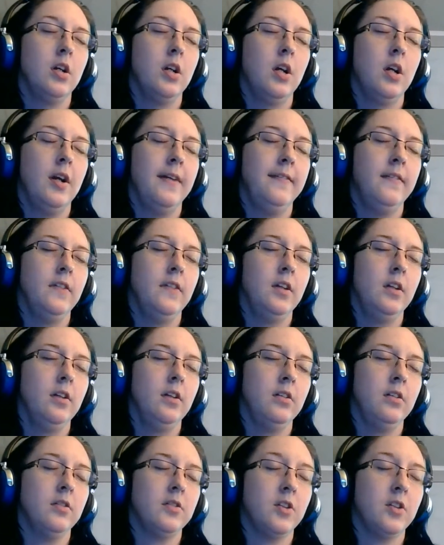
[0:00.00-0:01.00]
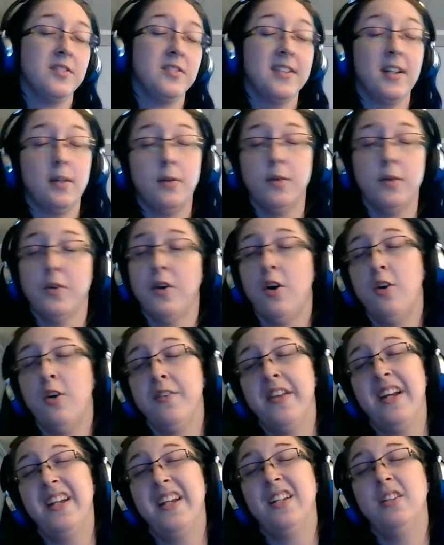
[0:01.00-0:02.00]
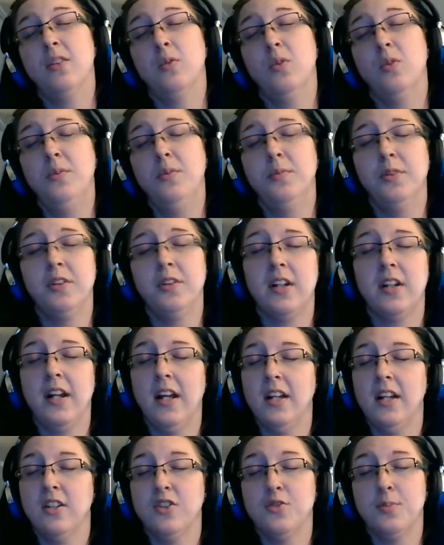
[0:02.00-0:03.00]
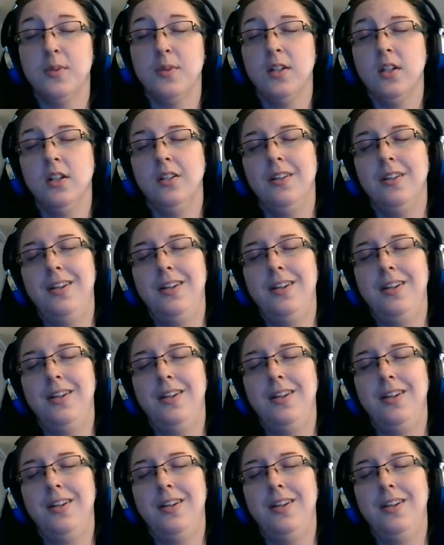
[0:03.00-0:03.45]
And then turns out I wrote all that into one book, and I had to split it.